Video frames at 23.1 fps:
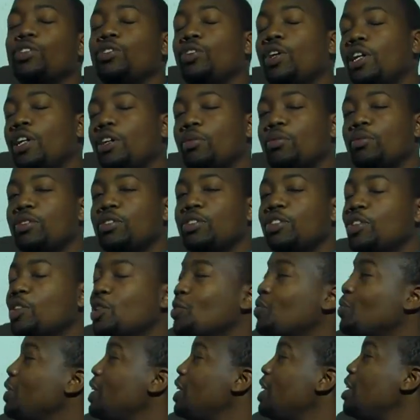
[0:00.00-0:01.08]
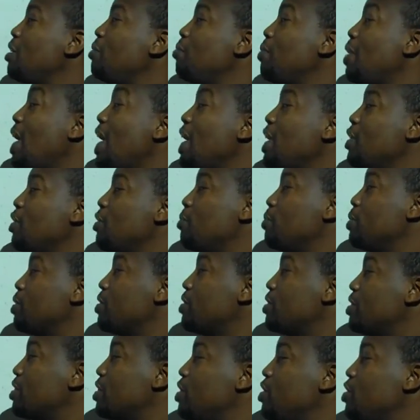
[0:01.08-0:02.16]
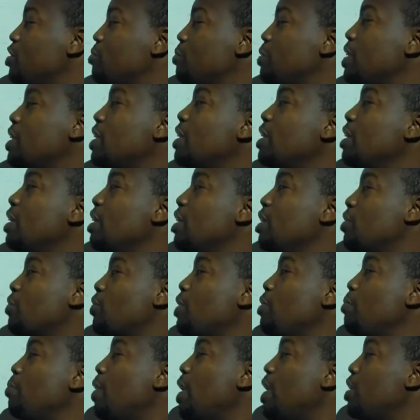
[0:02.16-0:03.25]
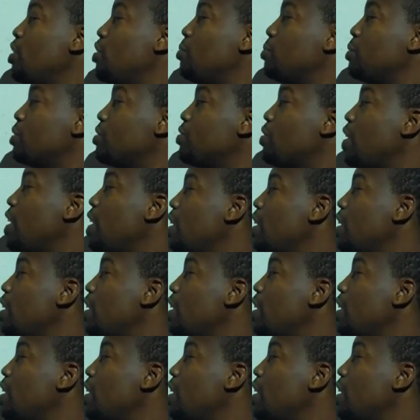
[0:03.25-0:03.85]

3 trinomials, 3 binomials, excuse me. 3 binomials,